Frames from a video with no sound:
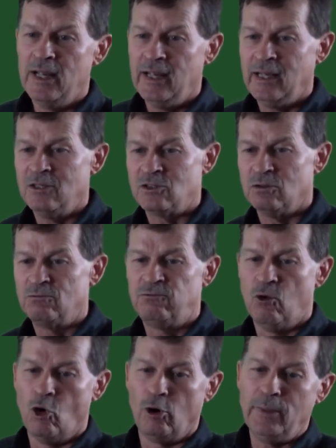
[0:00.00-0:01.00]
is
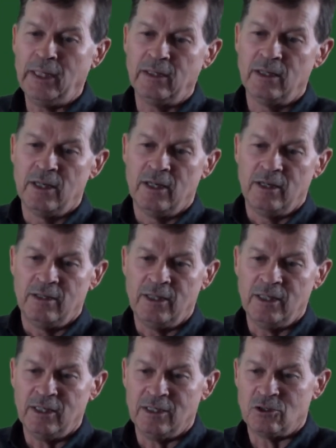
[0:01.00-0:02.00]
informing
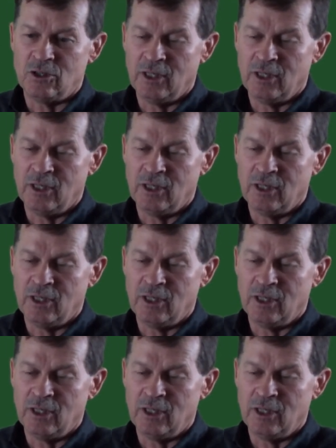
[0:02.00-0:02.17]
the